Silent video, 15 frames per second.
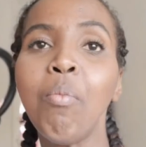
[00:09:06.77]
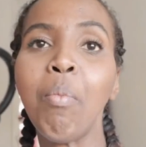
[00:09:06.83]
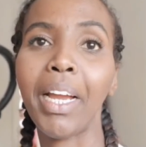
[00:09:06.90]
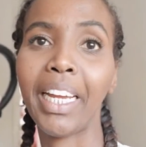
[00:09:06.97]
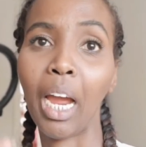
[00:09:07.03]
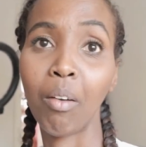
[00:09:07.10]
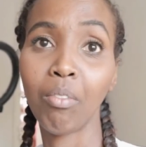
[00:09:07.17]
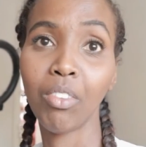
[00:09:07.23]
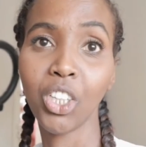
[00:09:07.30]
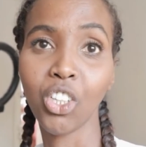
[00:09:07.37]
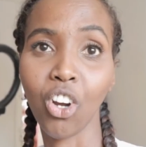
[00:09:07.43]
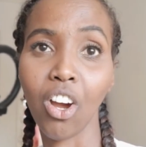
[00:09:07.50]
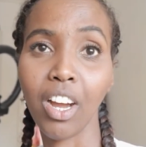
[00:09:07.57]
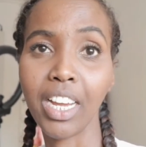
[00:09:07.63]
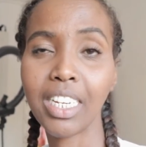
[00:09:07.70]
my camera
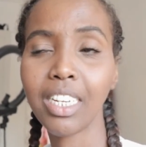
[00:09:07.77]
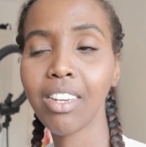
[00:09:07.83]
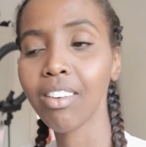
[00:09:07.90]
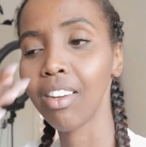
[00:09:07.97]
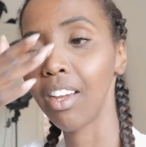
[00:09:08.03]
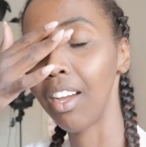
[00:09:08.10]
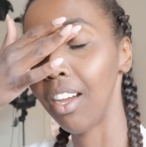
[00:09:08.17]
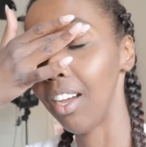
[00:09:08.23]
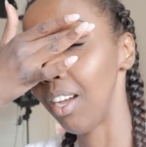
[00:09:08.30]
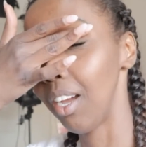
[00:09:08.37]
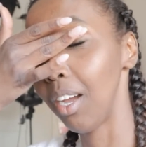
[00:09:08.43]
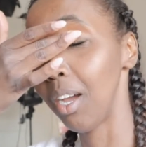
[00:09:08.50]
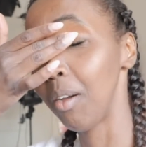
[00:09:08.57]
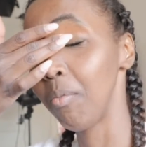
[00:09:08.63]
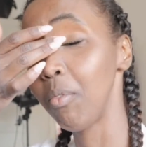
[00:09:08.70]
died.
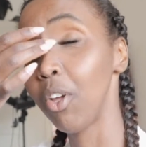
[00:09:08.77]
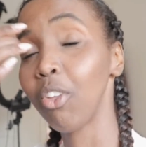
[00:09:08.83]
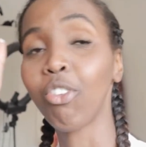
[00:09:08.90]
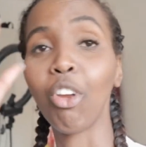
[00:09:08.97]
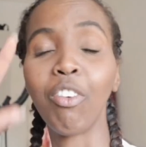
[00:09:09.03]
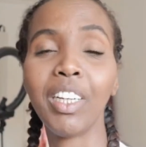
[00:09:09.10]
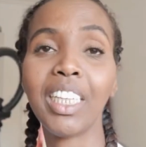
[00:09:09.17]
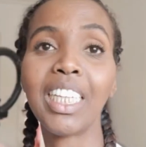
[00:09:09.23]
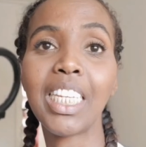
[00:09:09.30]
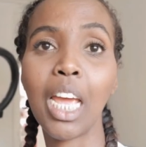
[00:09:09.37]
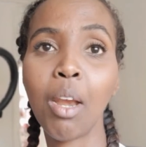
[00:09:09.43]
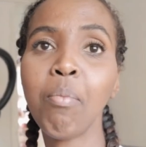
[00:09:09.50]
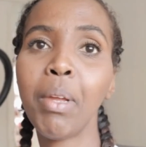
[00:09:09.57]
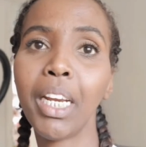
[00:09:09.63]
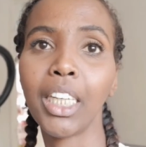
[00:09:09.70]
Sorry, the
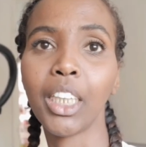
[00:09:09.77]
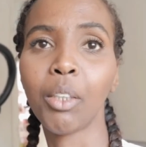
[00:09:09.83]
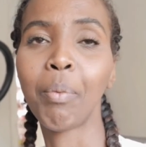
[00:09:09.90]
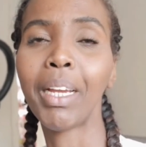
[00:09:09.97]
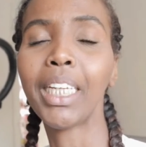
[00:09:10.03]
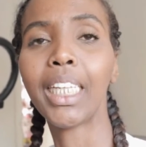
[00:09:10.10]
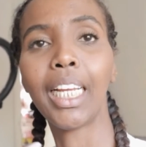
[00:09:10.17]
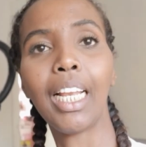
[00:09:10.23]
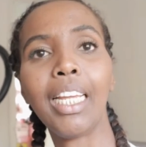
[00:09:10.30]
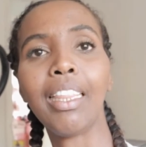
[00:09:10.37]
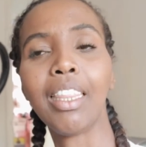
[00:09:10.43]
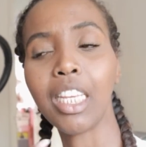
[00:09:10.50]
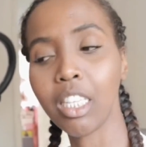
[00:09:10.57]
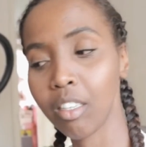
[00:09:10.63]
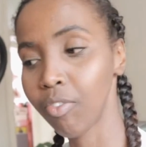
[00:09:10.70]
10 minutes. Basically,
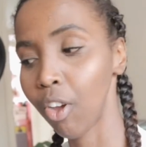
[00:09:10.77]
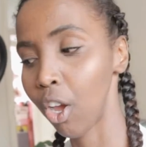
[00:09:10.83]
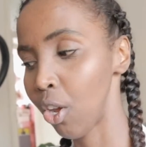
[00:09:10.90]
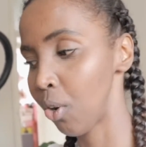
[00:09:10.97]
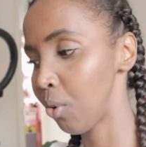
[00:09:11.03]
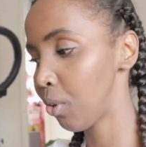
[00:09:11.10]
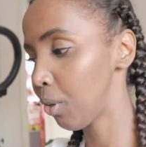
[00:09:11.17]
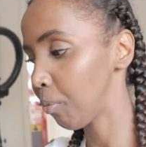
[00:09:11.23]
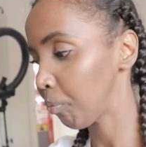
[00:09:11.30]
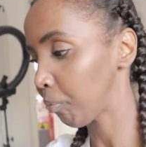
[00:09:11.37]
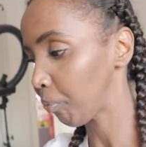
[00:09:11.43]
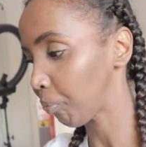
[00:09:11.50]
this phone